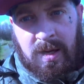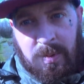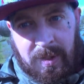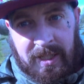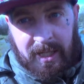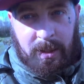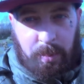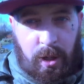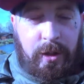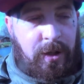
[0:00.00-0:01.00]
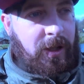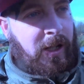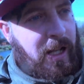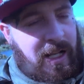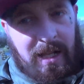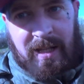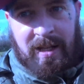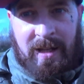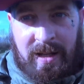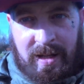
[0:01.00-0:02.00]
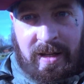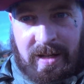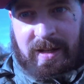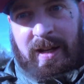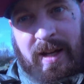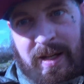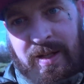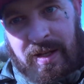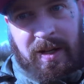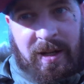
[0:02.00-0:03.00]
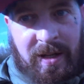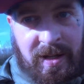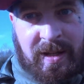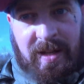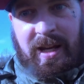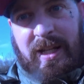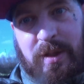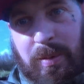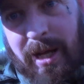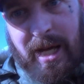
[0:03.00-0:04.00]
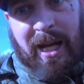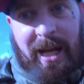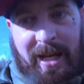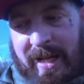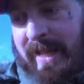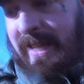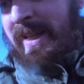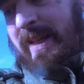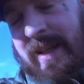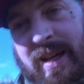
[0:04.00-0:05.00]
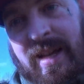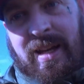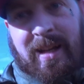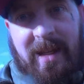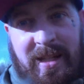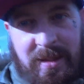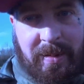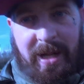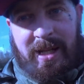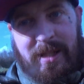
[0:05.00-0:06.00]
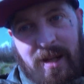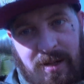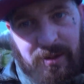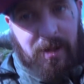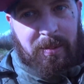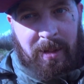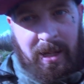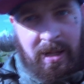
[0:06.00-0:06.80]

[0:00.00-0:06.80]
I went to get a pot noodle, and he's away, he's locked up.